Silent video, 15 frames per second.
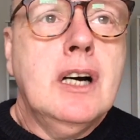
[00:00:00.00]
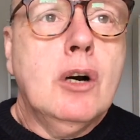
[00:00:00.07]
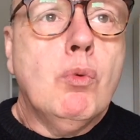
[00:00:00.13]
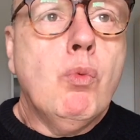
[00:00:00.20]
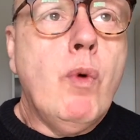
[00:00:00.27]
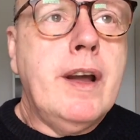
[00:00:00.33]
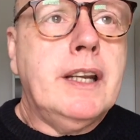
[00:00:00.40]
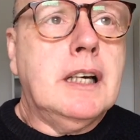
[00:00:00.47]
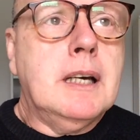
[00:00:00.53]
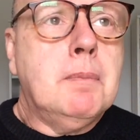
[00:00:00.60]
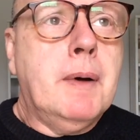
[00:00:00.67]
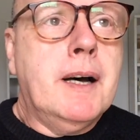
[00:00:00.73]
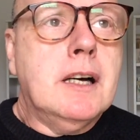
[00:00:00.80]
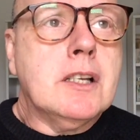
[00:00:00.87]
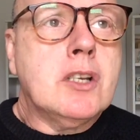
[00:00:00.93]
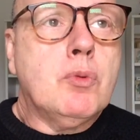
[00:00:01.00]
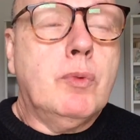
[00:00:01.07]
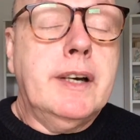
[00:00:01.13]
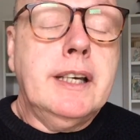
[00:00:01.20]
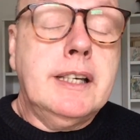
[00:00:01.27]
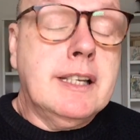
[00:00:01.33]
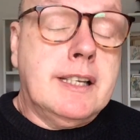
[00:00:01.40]
when I pass
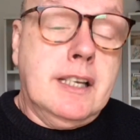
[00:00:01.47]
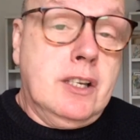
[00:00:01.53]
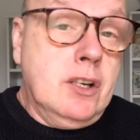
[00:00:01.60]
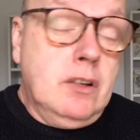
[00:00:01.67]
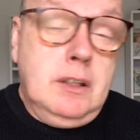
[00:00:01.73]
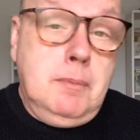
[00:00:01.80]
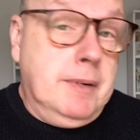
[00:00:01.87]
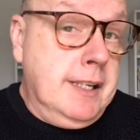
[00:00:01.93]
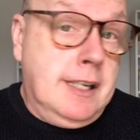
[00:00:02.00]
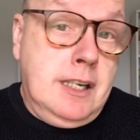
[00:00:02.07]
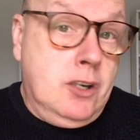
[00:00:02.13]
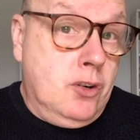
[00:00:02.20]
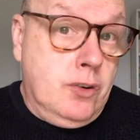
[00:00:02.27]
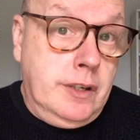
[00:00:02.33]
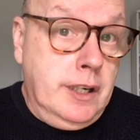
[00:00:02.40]
away, because there's only my sister